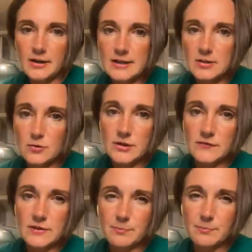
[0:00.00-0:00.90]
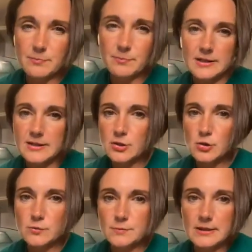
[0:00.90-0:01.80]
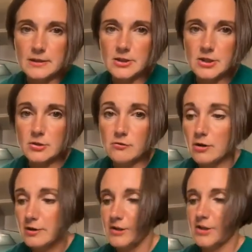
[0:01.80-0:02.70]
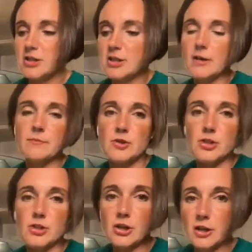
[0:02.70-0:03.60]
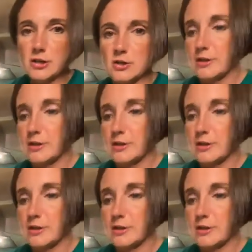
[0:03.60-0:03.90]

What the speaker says: only sort of to blend soups and to grind sugar and